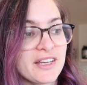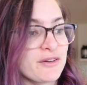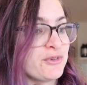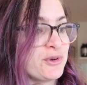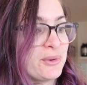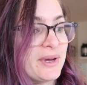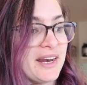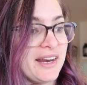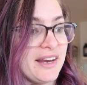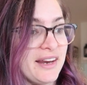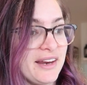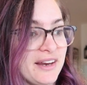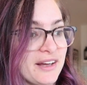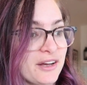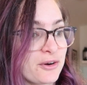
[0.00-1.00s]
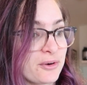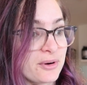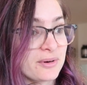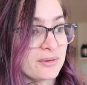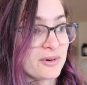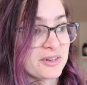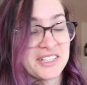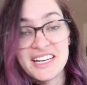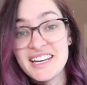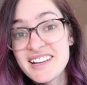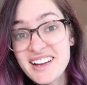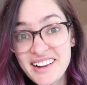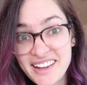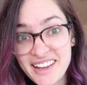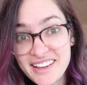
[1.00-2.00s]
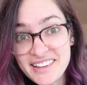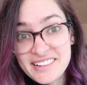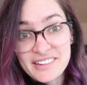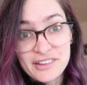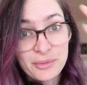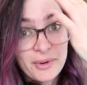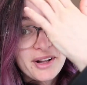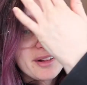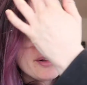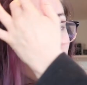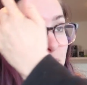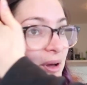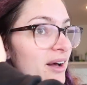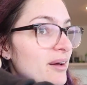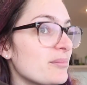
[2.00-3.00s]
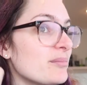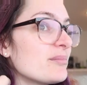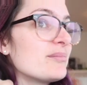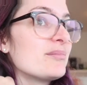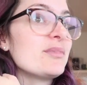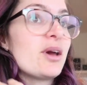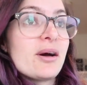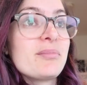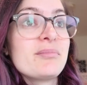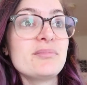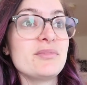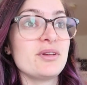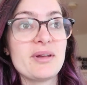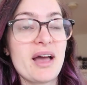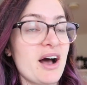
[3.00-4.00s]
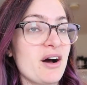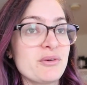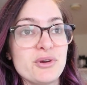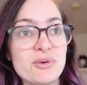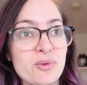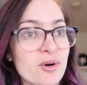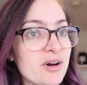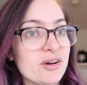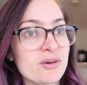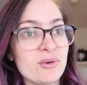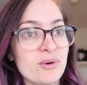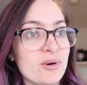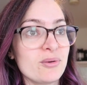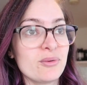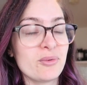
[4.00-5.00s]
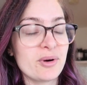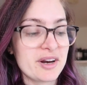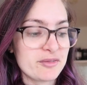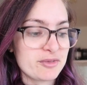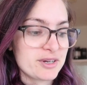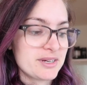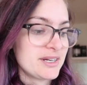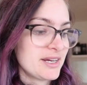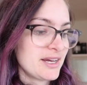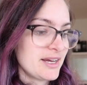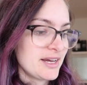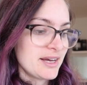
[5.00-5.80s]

give you any critique I guess as well about how you work or whatever.